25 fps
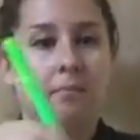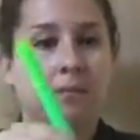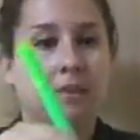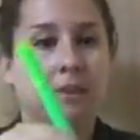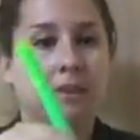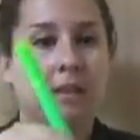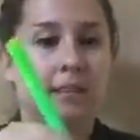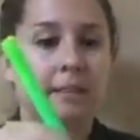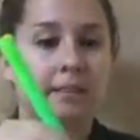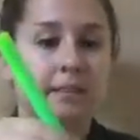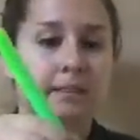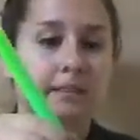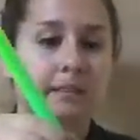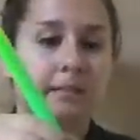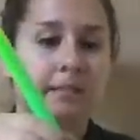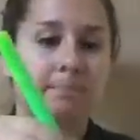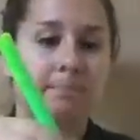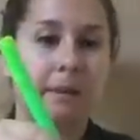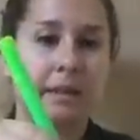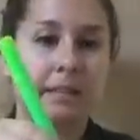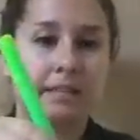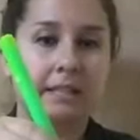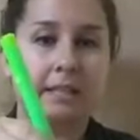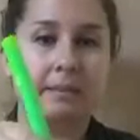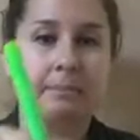this
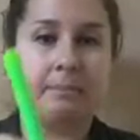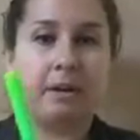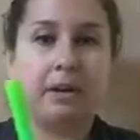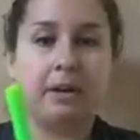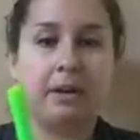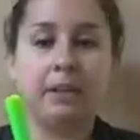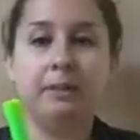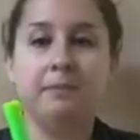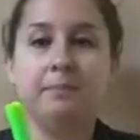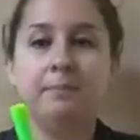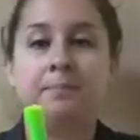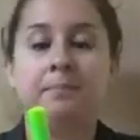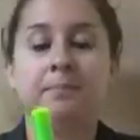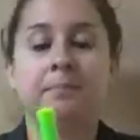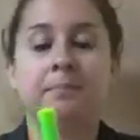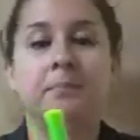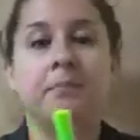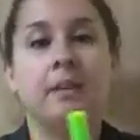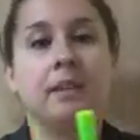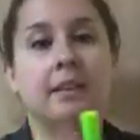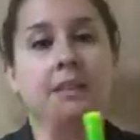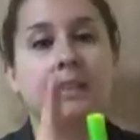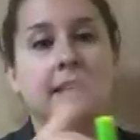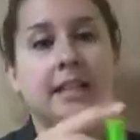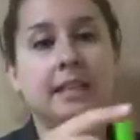bendy part.
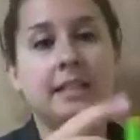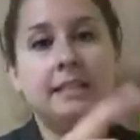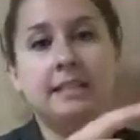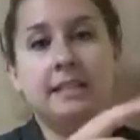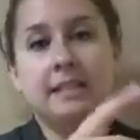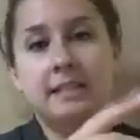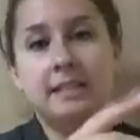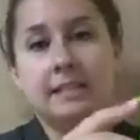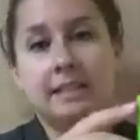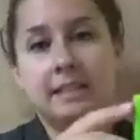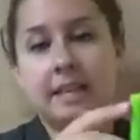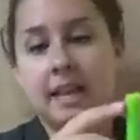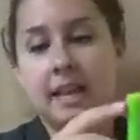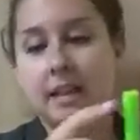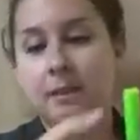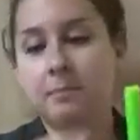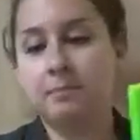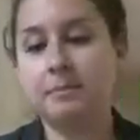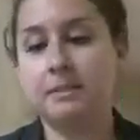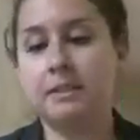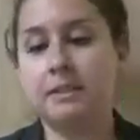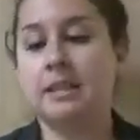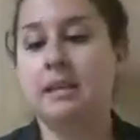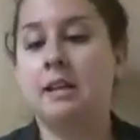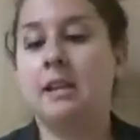This is
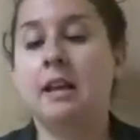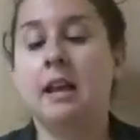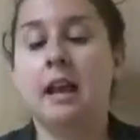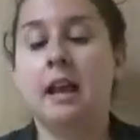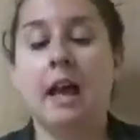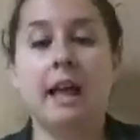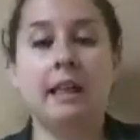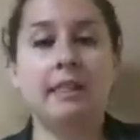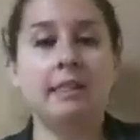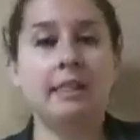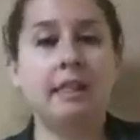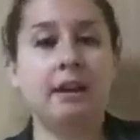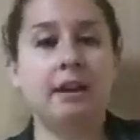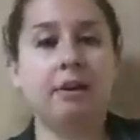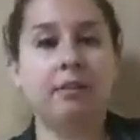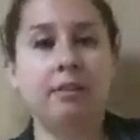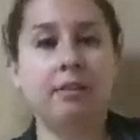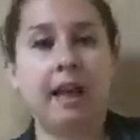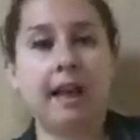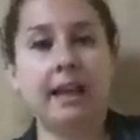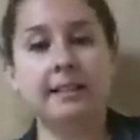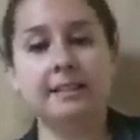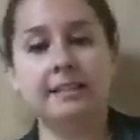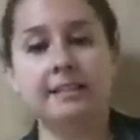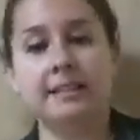taped. And then our
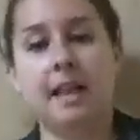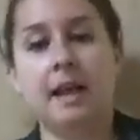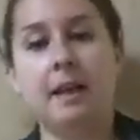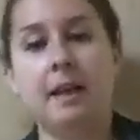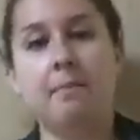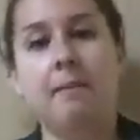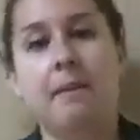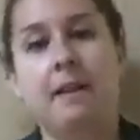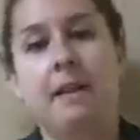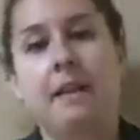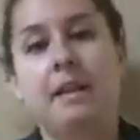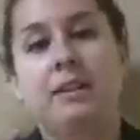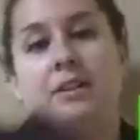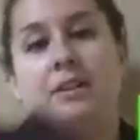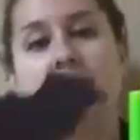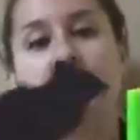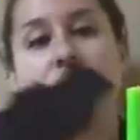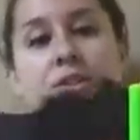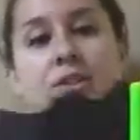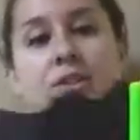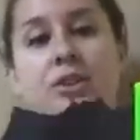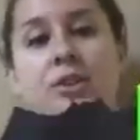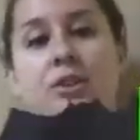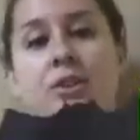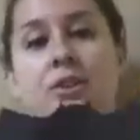last step is
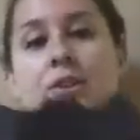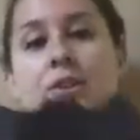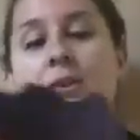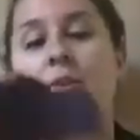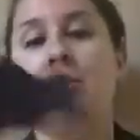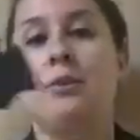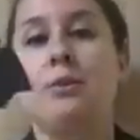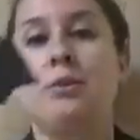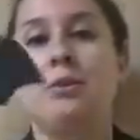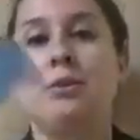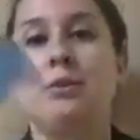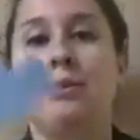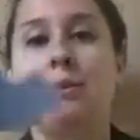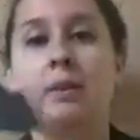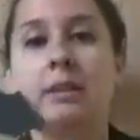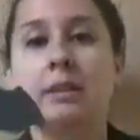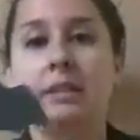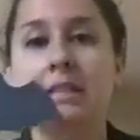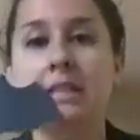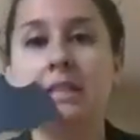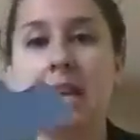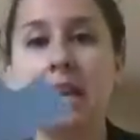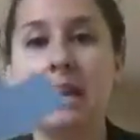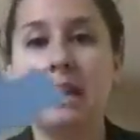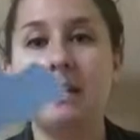to
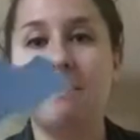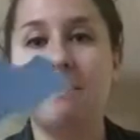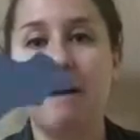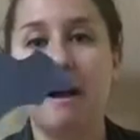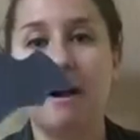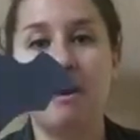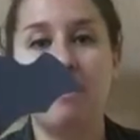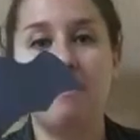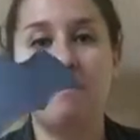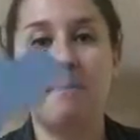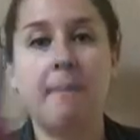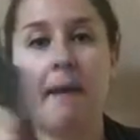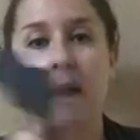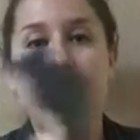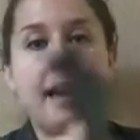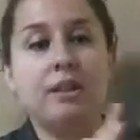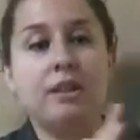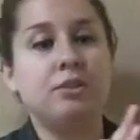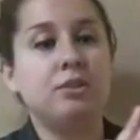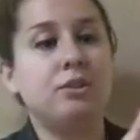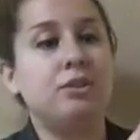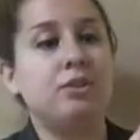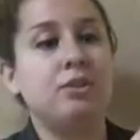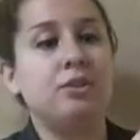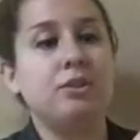tape our bat
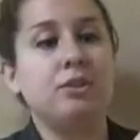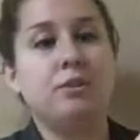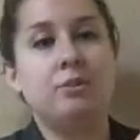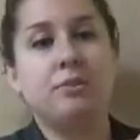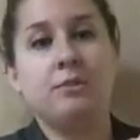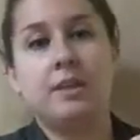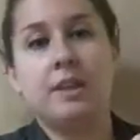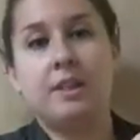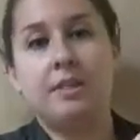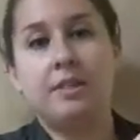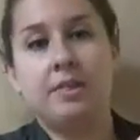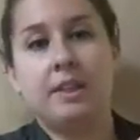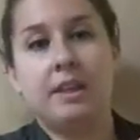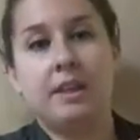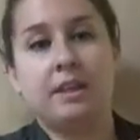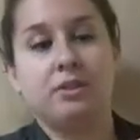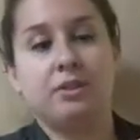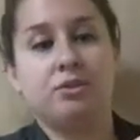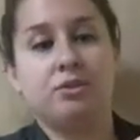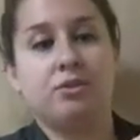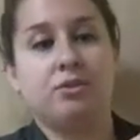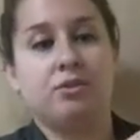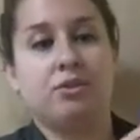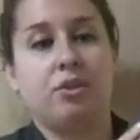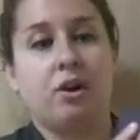to the thick
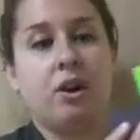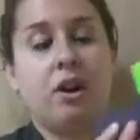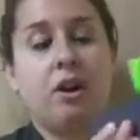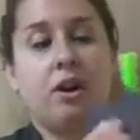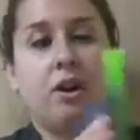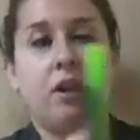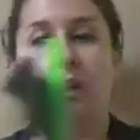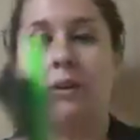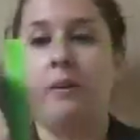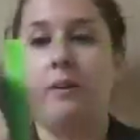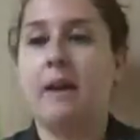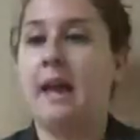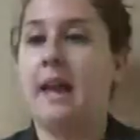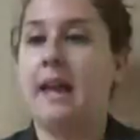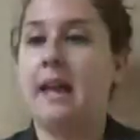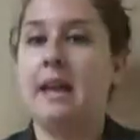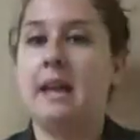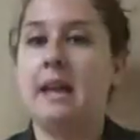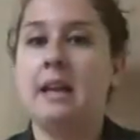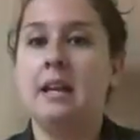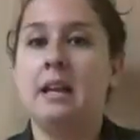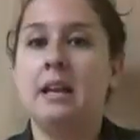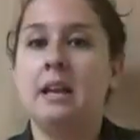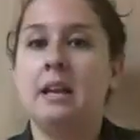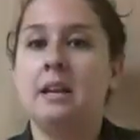straw, okay?
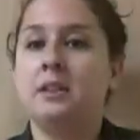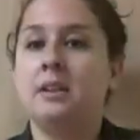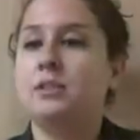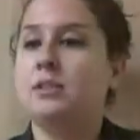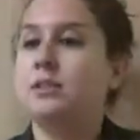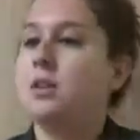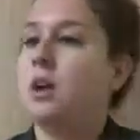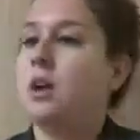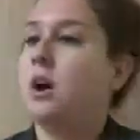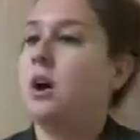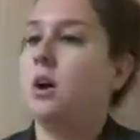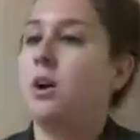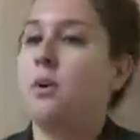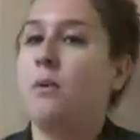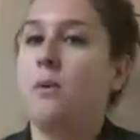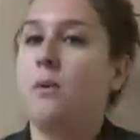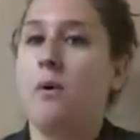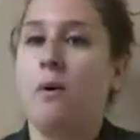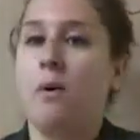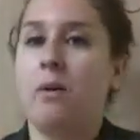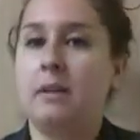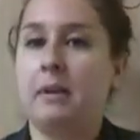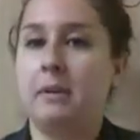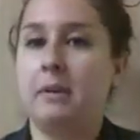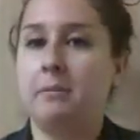So
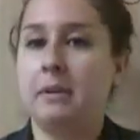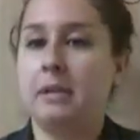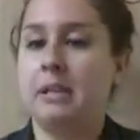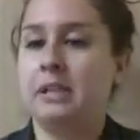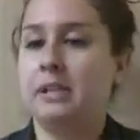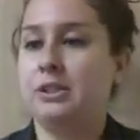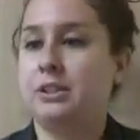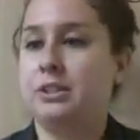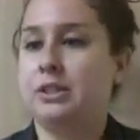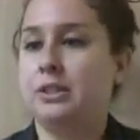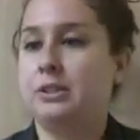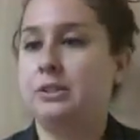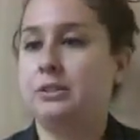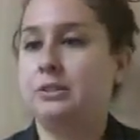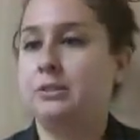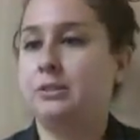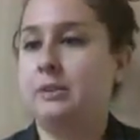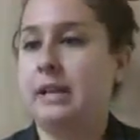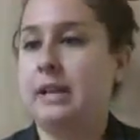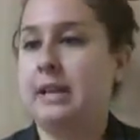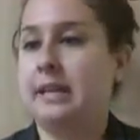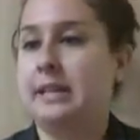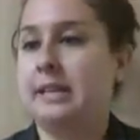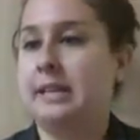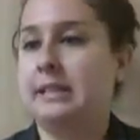all I'm going to do
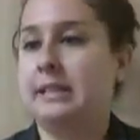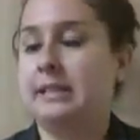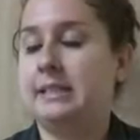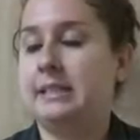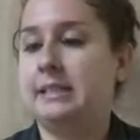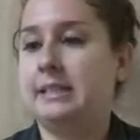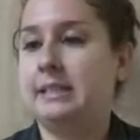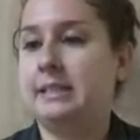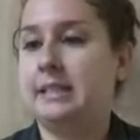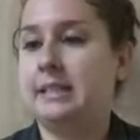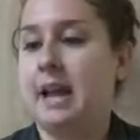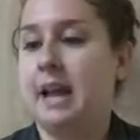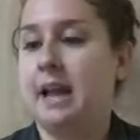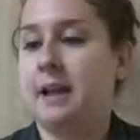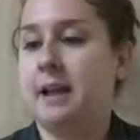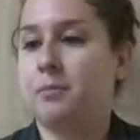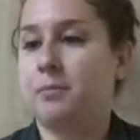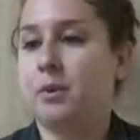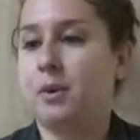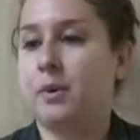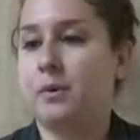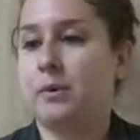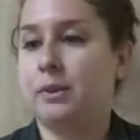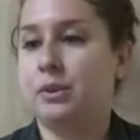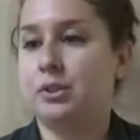is I'm
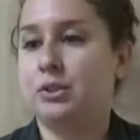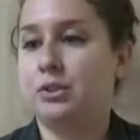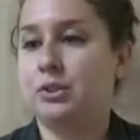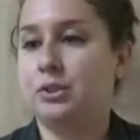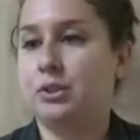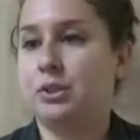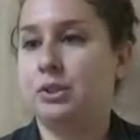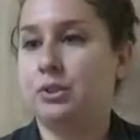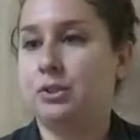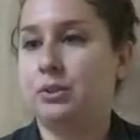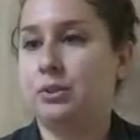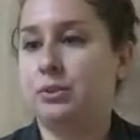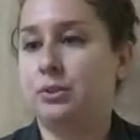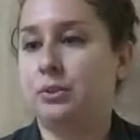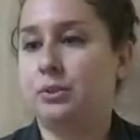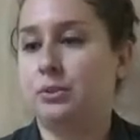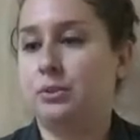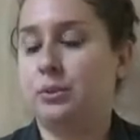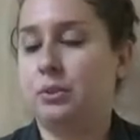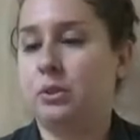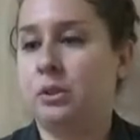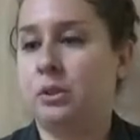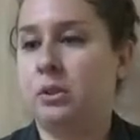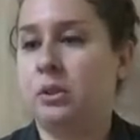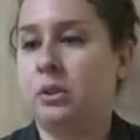going to